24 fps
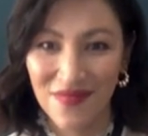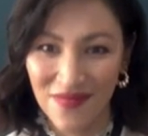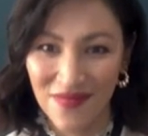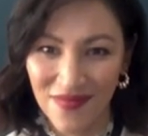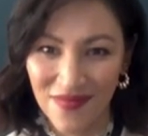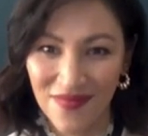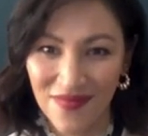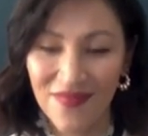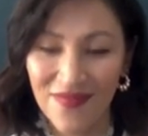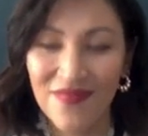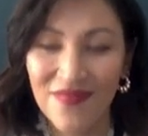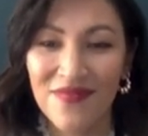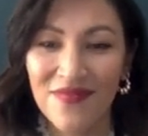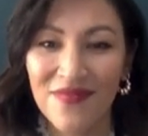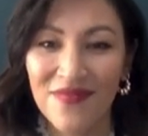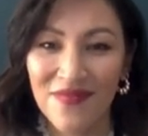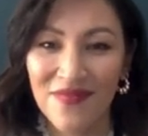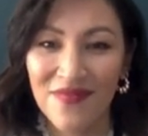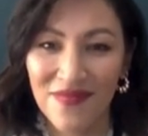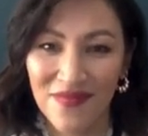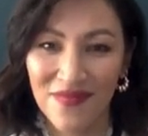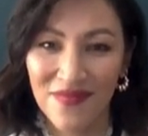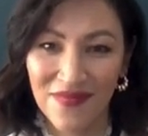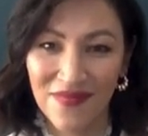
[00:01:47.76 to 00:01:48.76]

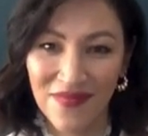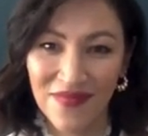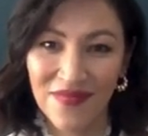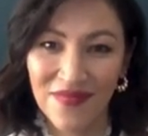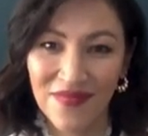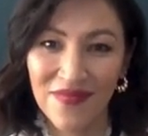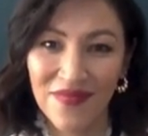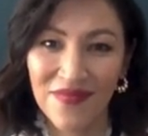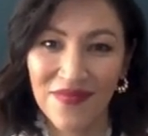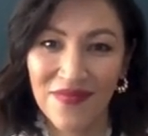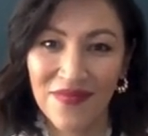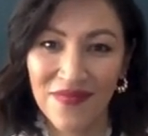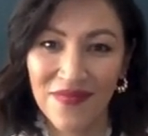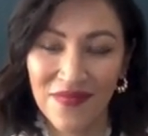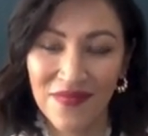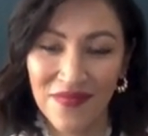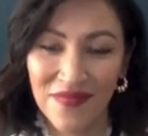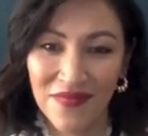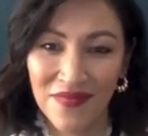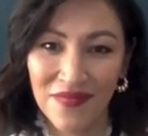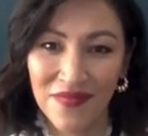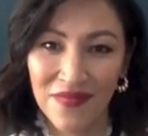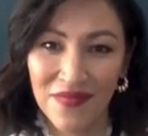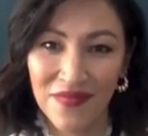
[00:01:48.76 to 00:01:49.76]

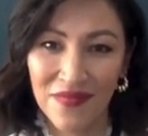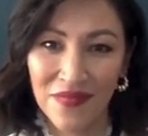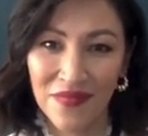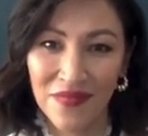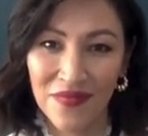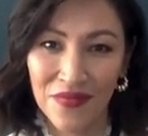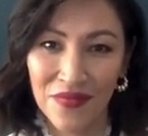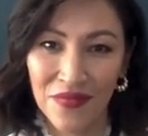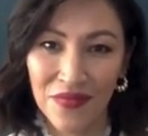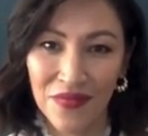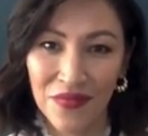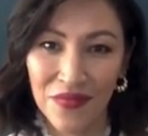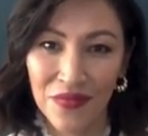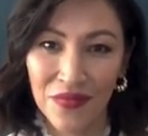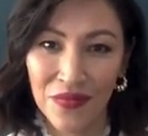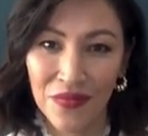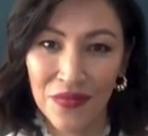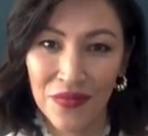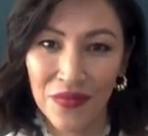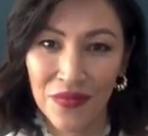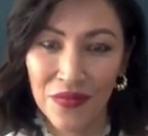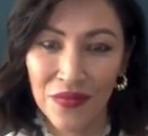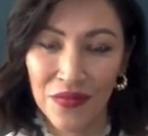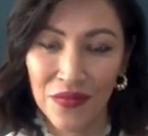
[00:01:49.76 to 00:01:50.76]

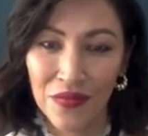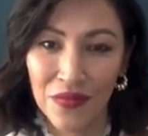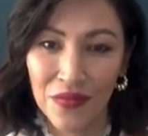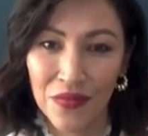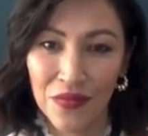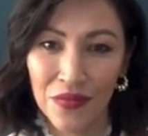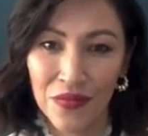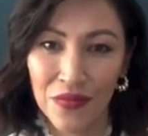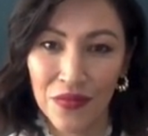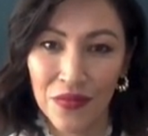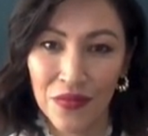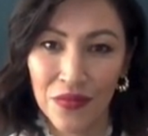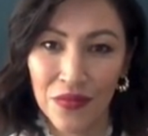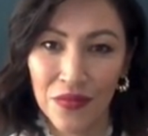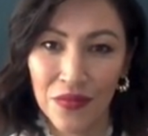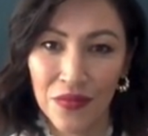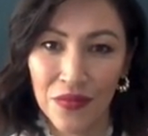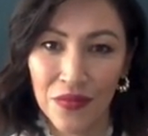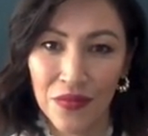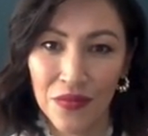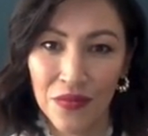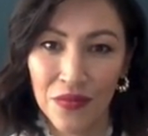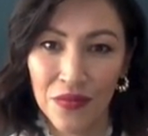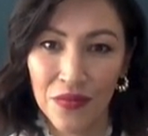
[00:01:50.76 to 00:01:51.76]

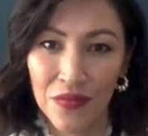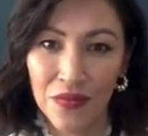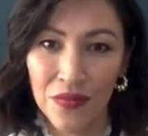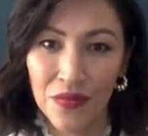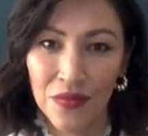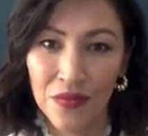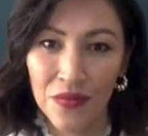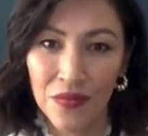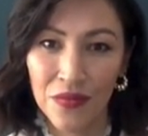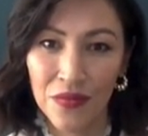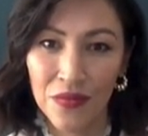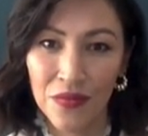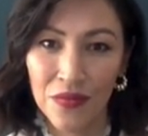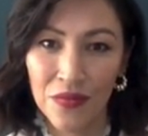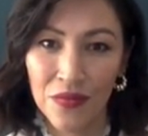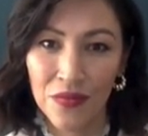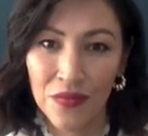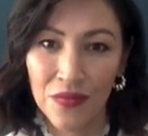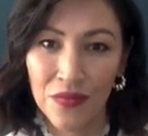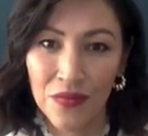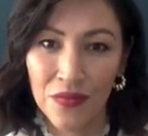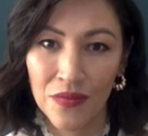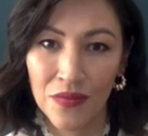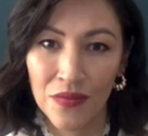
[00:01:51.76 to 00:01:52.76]

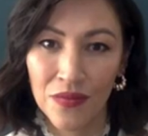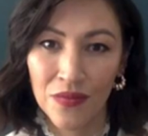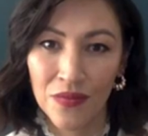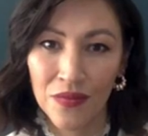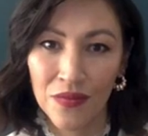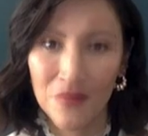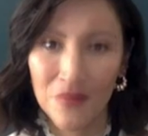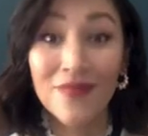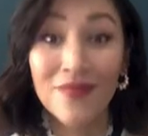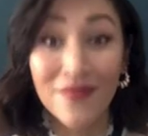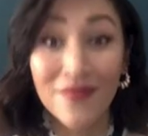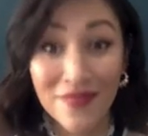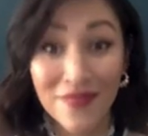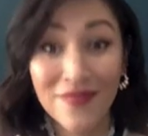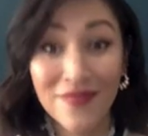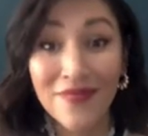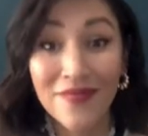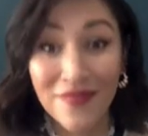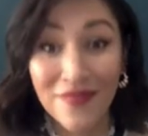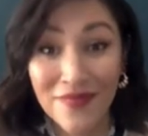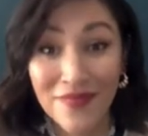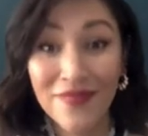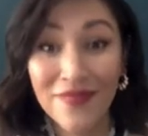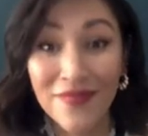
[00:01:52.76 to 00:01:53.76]

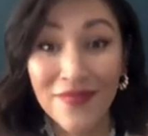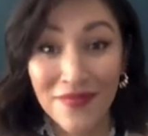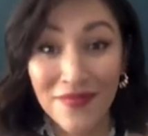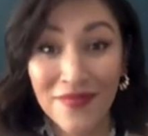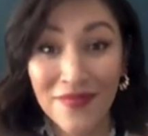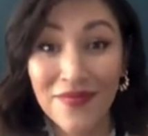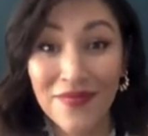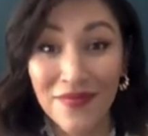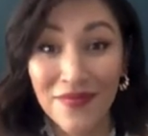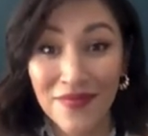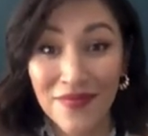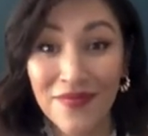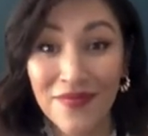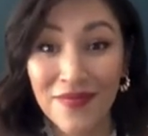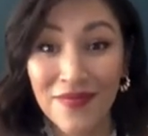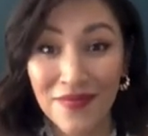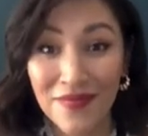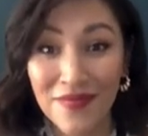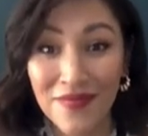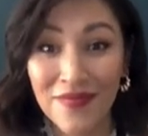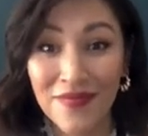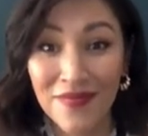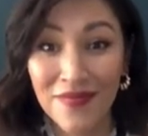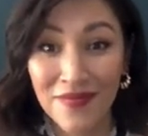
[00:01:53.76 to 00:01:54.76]

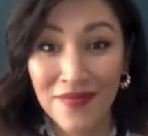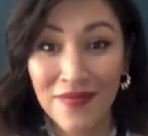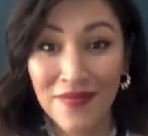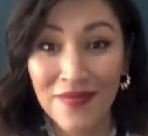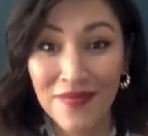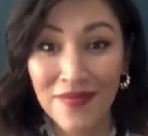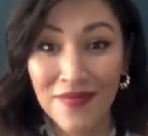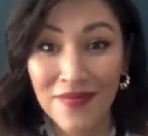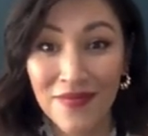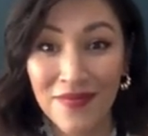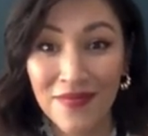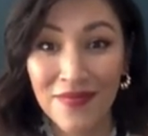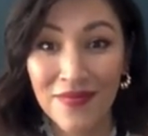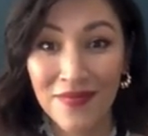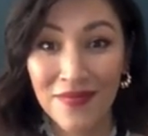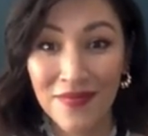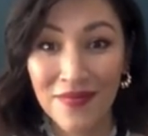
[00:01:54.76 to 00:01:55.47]
The person shown says nothing.